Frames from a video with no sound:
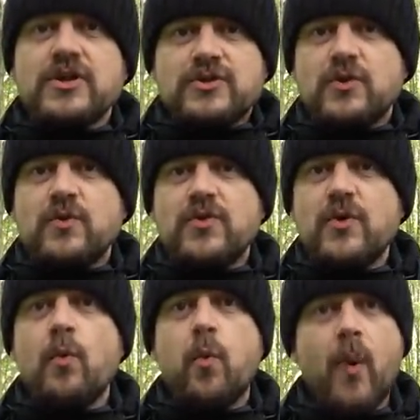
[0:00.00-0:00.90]
So
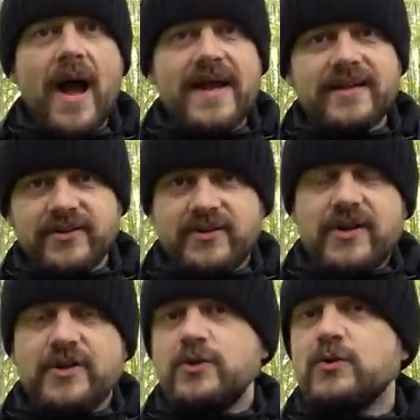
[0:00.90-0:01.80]
the
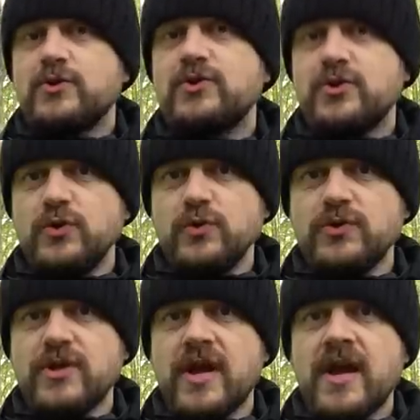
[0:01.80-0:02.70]
wider you
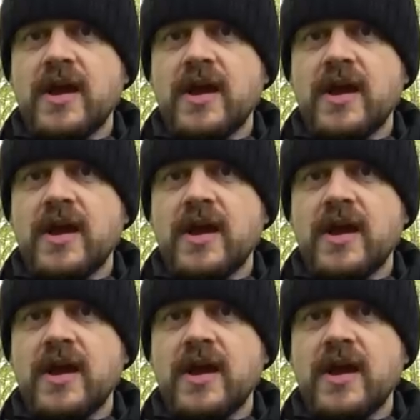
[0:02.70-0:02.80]
shoot,